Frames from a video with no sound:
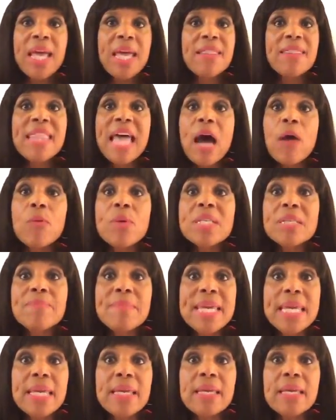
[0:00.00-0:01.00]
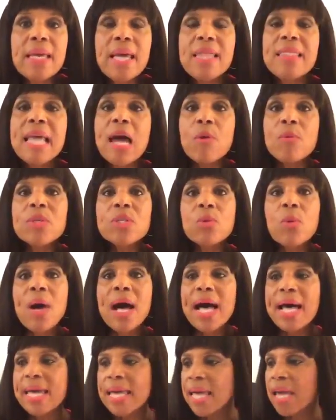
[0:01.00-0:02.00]
That was me. And that was
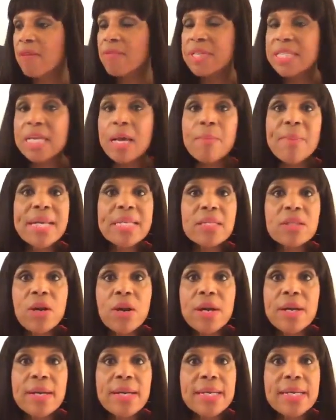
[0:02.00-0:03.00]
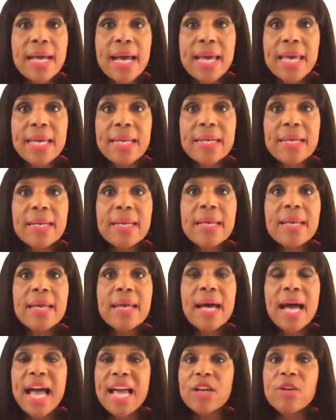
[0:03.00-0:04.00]
why every time I started a diet,
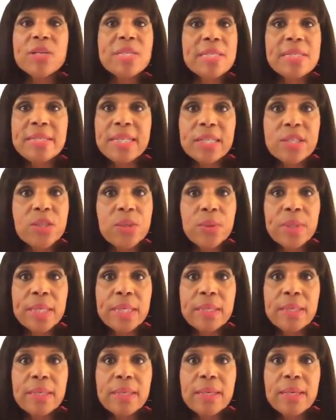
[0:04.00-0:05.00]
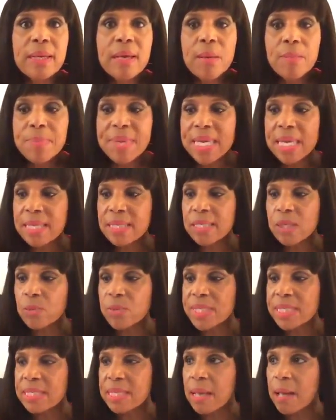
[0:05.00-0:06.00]
I couldn't stick to it,
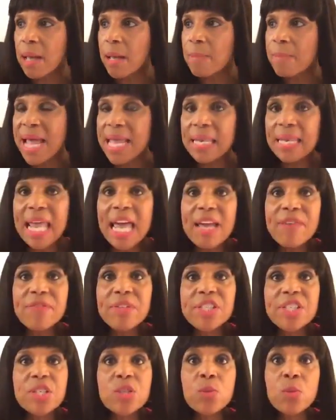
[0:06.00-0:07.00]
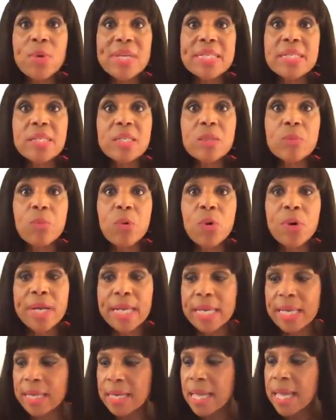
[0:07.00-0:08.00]
because my life just wasn't
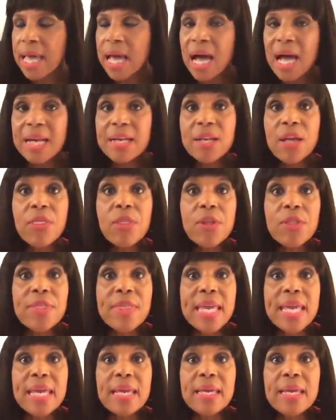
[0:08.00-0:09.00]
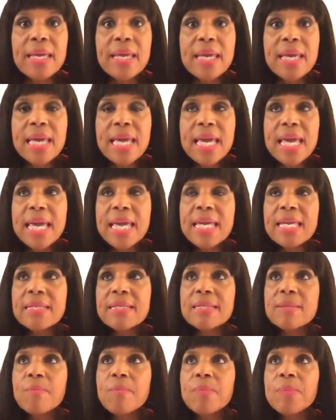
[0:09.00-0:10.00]
supporting it. Another thing
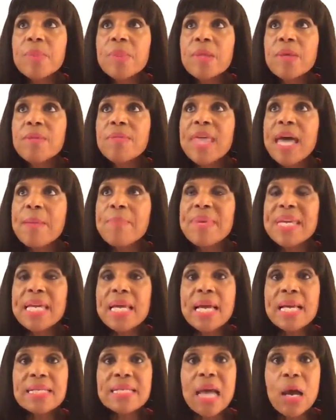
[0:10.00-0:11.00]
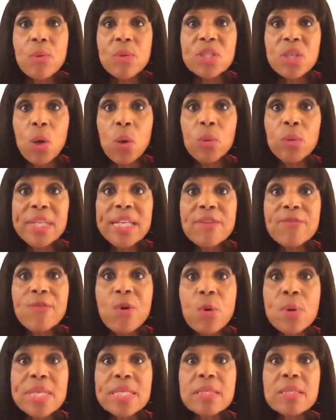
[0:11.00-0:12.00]
is that because I was only
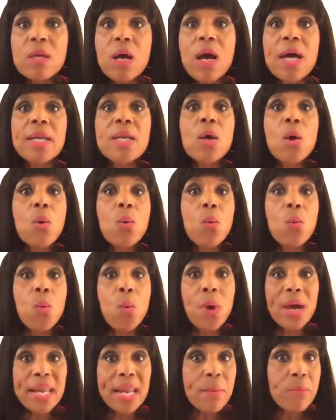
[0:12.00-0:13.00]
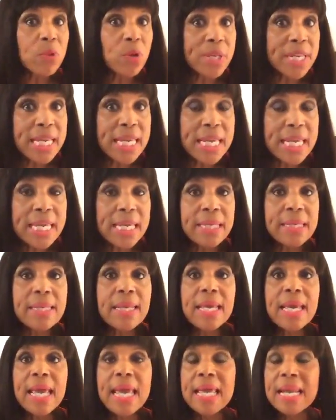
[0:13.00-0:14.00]
focused on what I'm going to eat
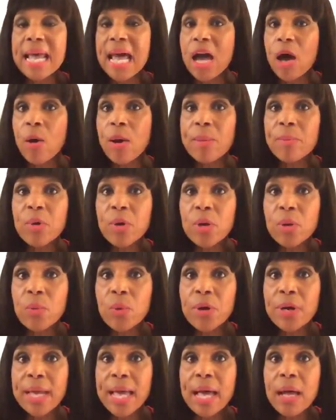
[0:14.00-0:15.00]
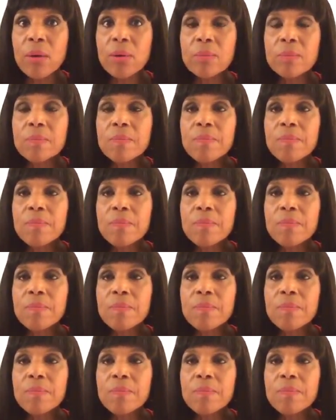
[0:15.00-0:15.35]
and how I'm going to work out,